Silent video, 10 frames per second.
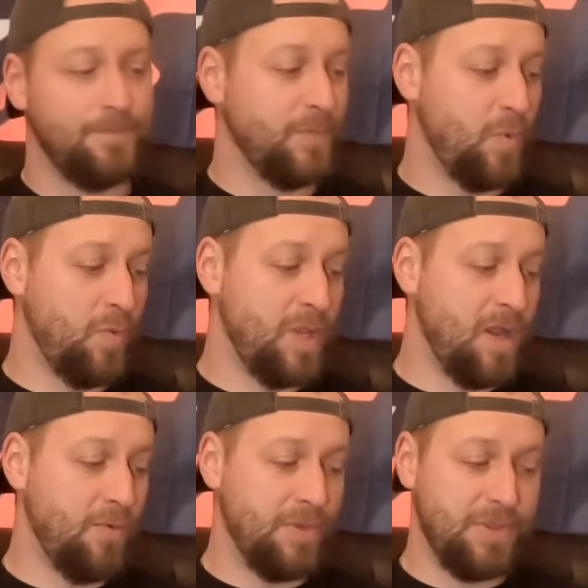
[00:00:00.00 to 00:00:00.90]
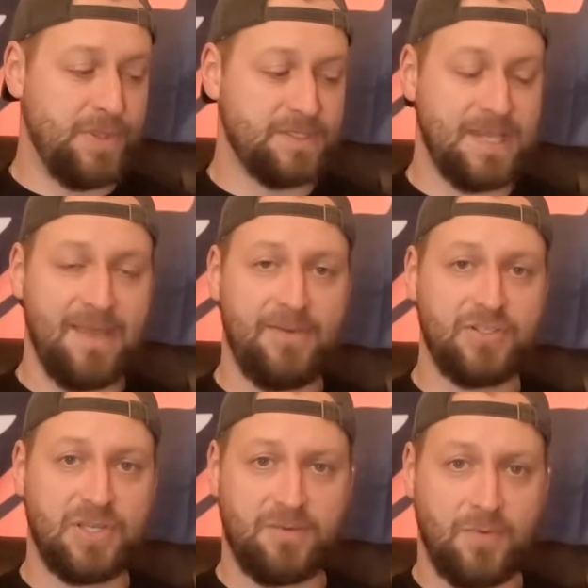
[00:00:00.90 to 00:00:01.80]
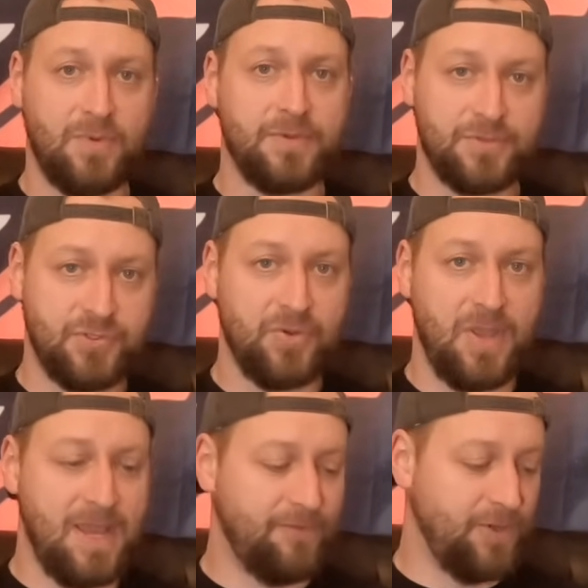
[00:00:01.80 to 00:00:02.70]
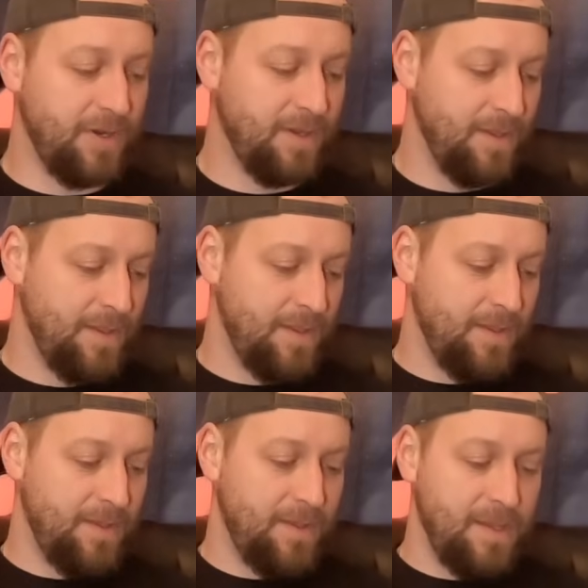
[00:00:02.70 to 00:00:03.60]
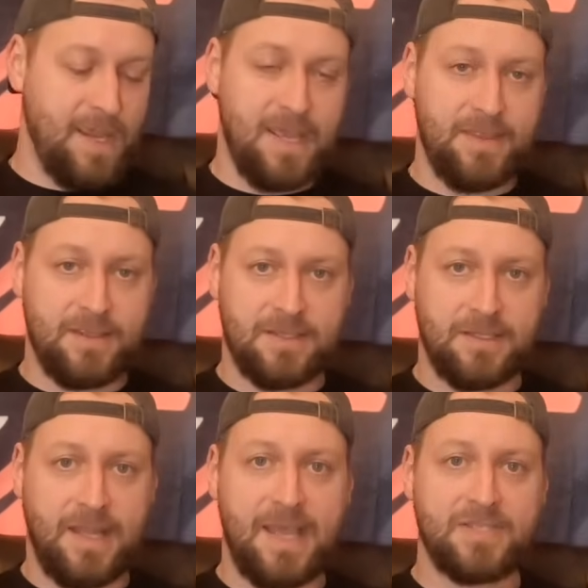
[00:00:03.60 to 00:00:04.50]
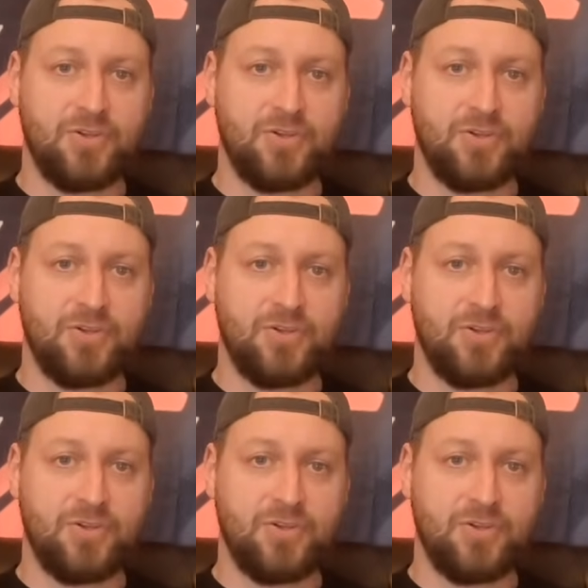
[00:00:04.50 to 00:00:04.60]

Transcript: what we got with the Savage. We'll show you after. And the last